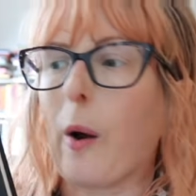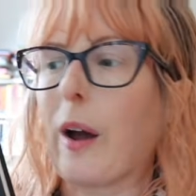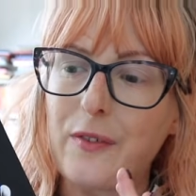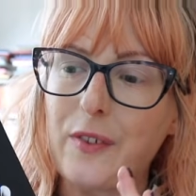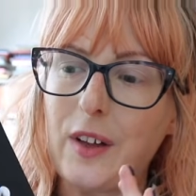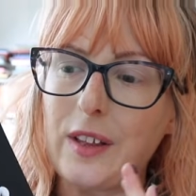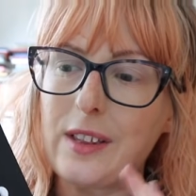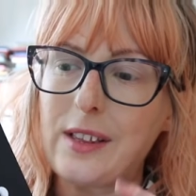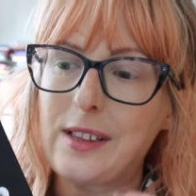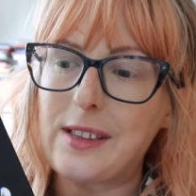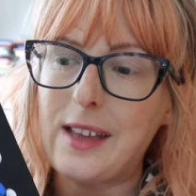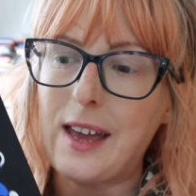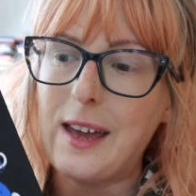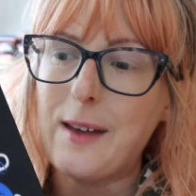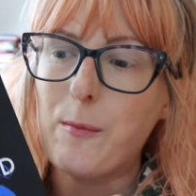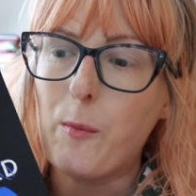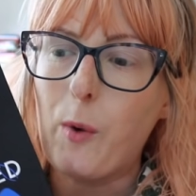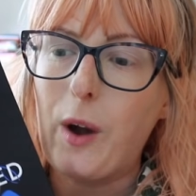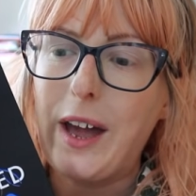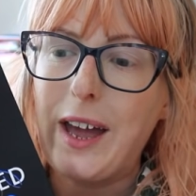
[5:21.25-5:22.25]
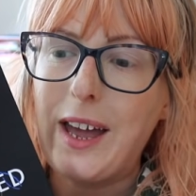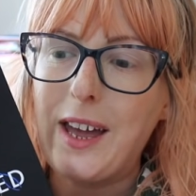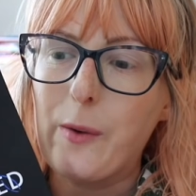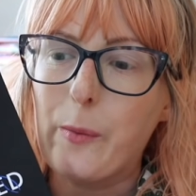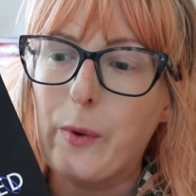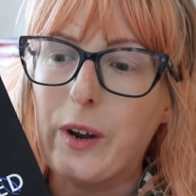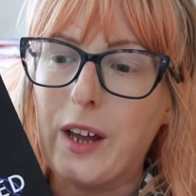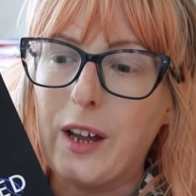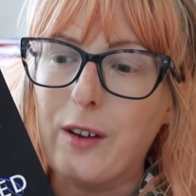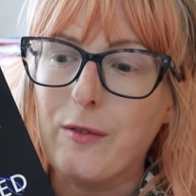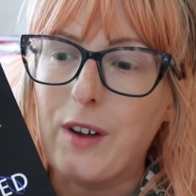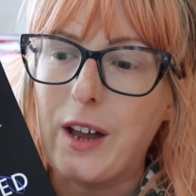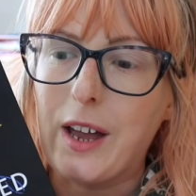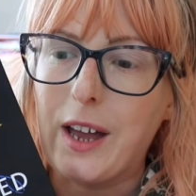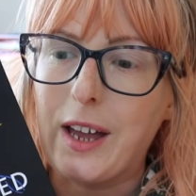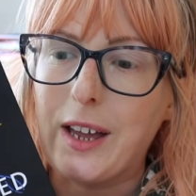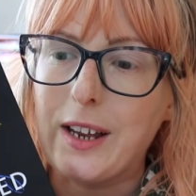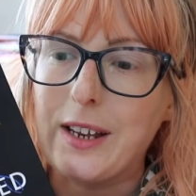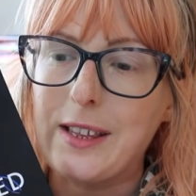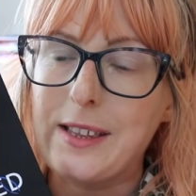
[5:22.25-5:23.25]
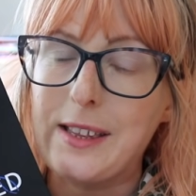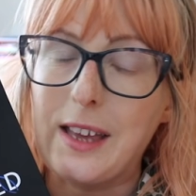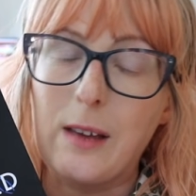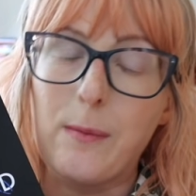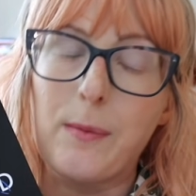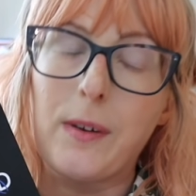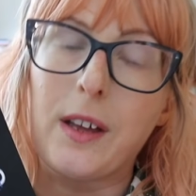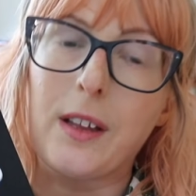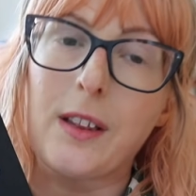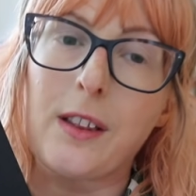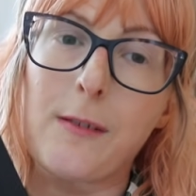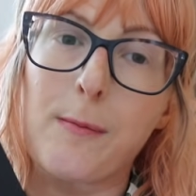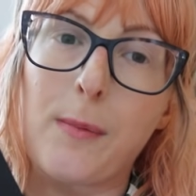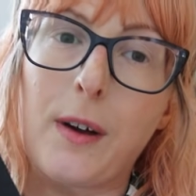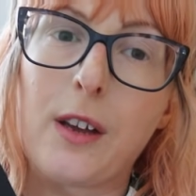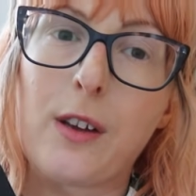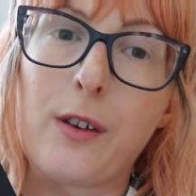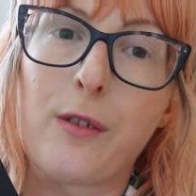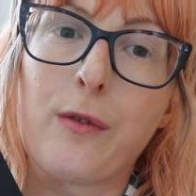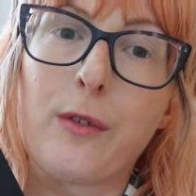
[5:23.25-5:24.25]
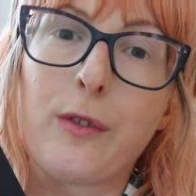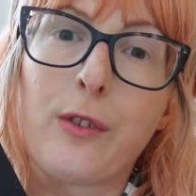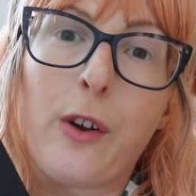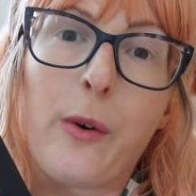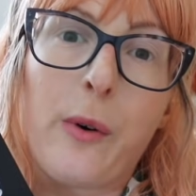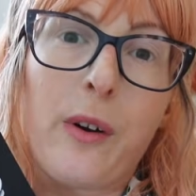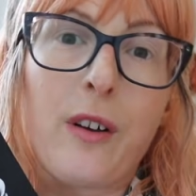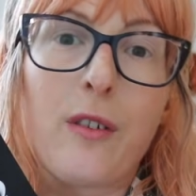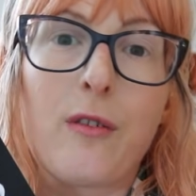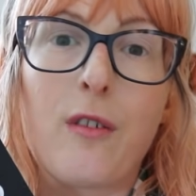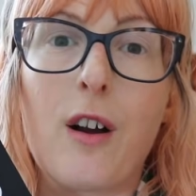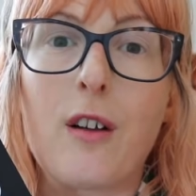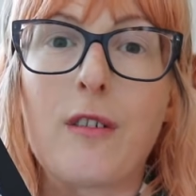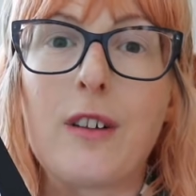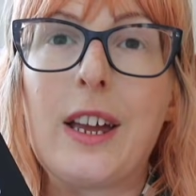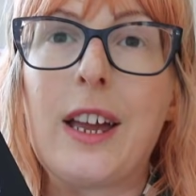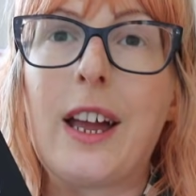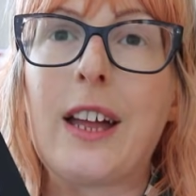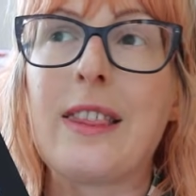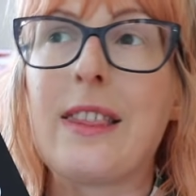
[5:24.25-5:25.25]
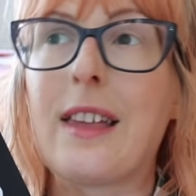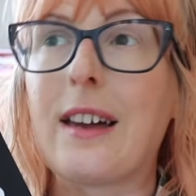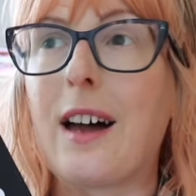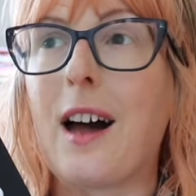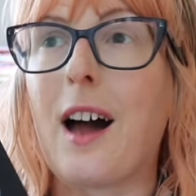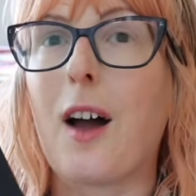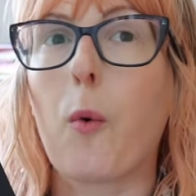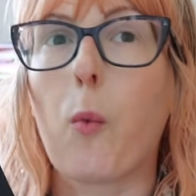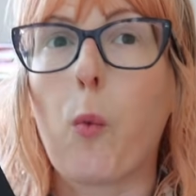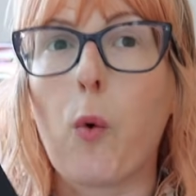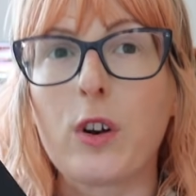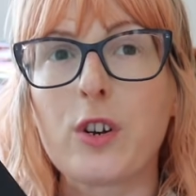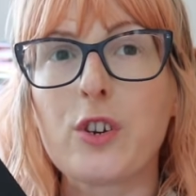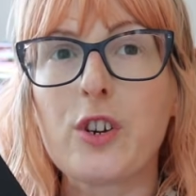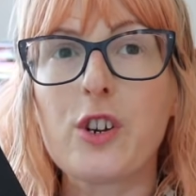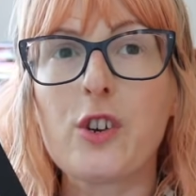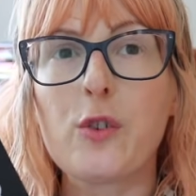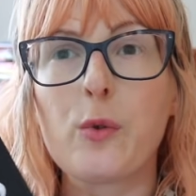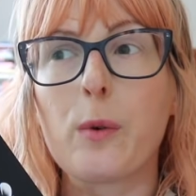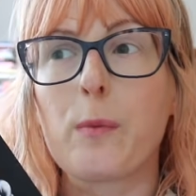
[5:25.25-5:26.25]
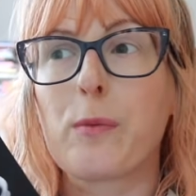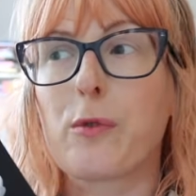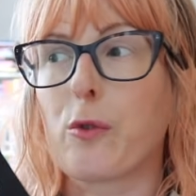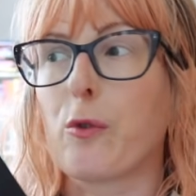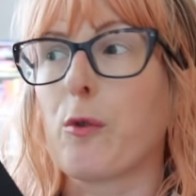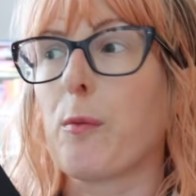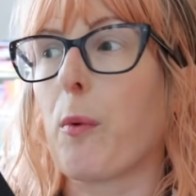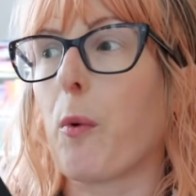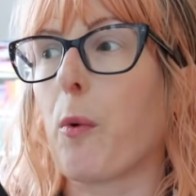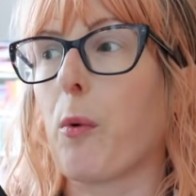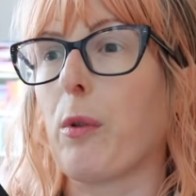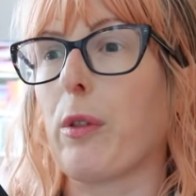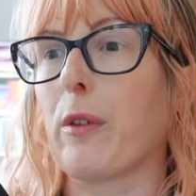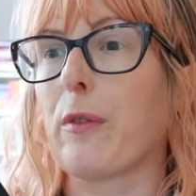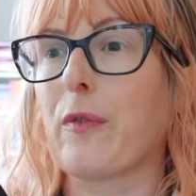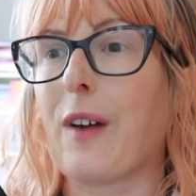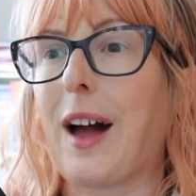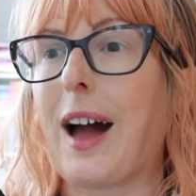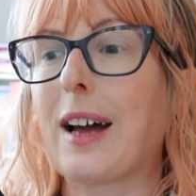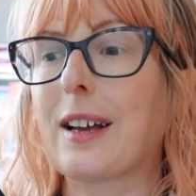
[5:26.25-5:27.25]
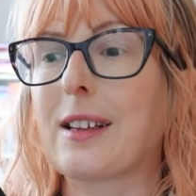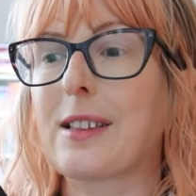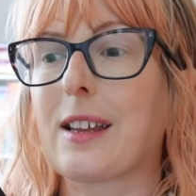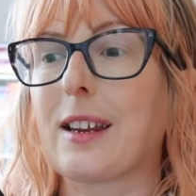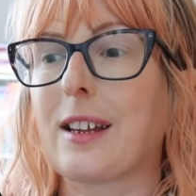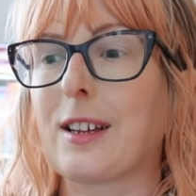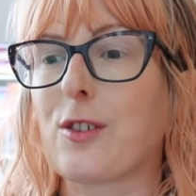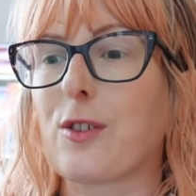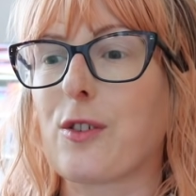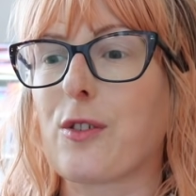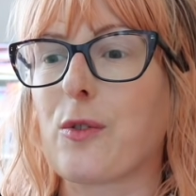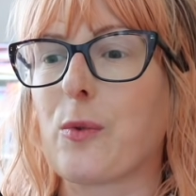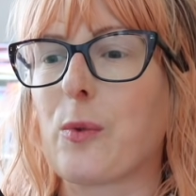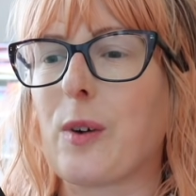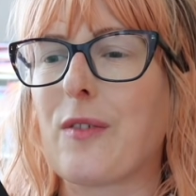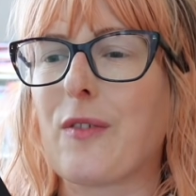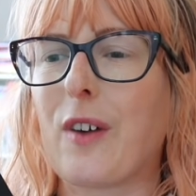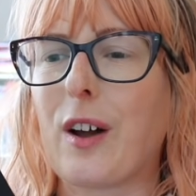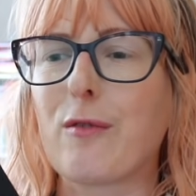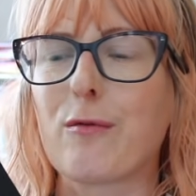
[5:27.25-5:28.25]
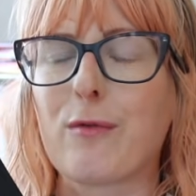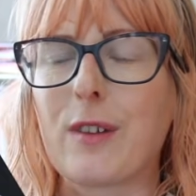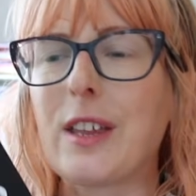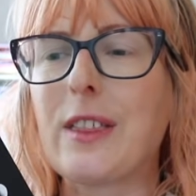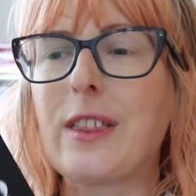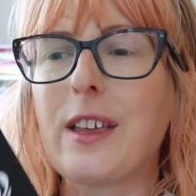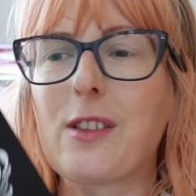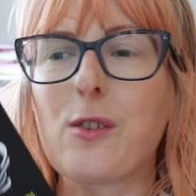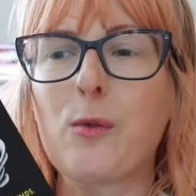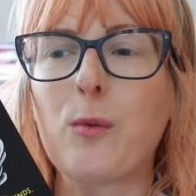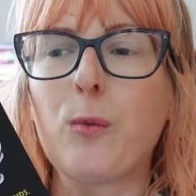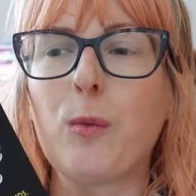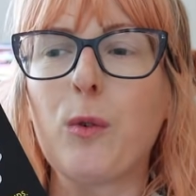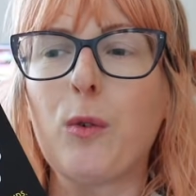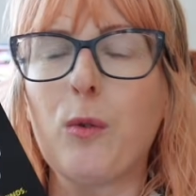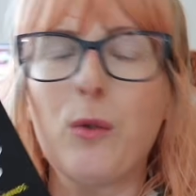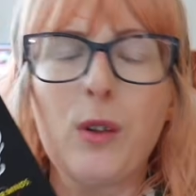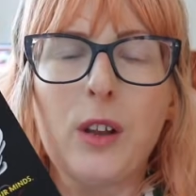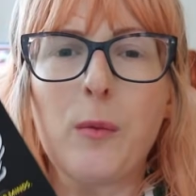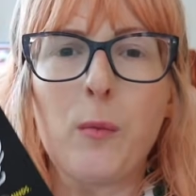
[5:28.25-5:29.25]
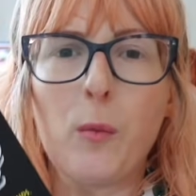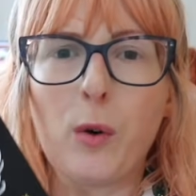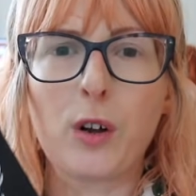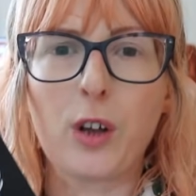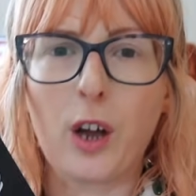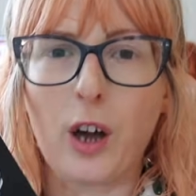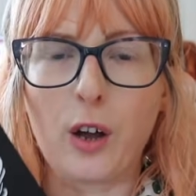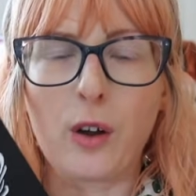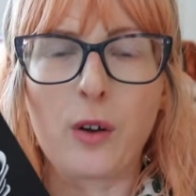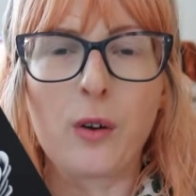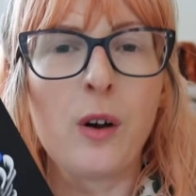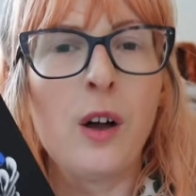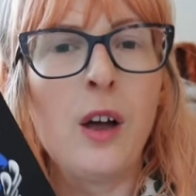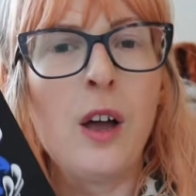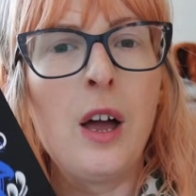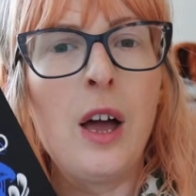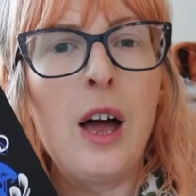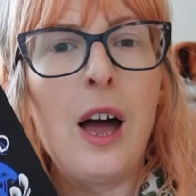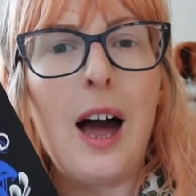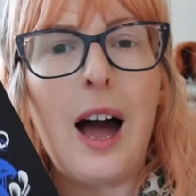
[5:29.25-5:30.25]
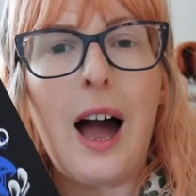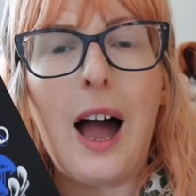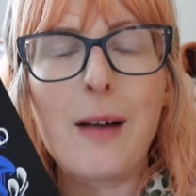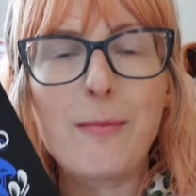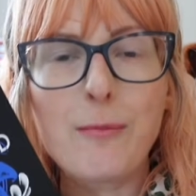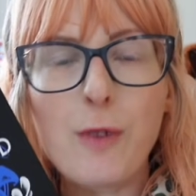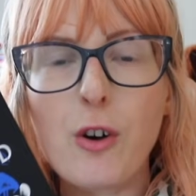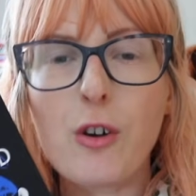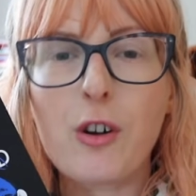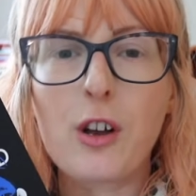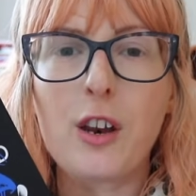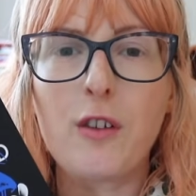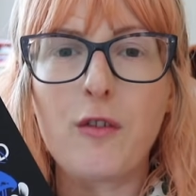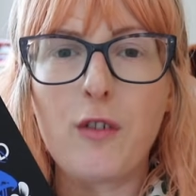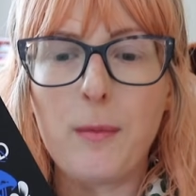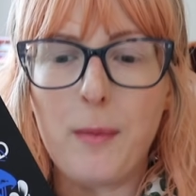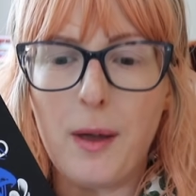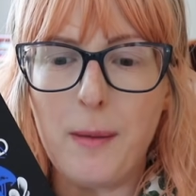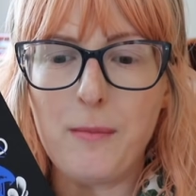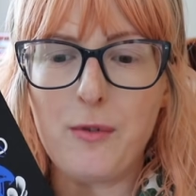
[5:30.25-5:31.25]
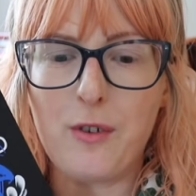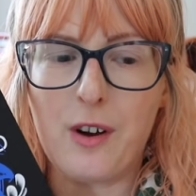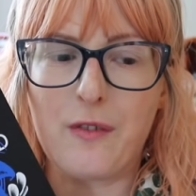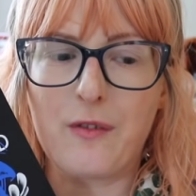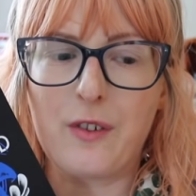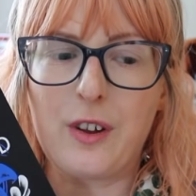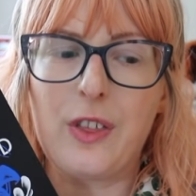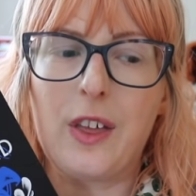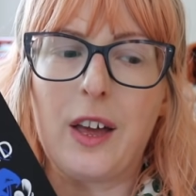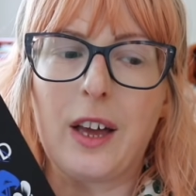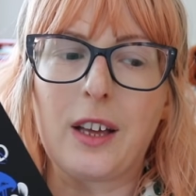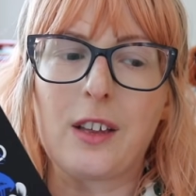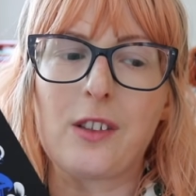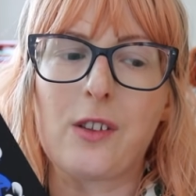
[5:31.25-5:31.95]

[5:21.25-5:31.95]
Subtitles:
I felt the same way when I read Sapiens by Yuval Noah Harari, in that I wanted to absorb all the facts and I just thought, if I read this all in one go, I'm not going to remember everything.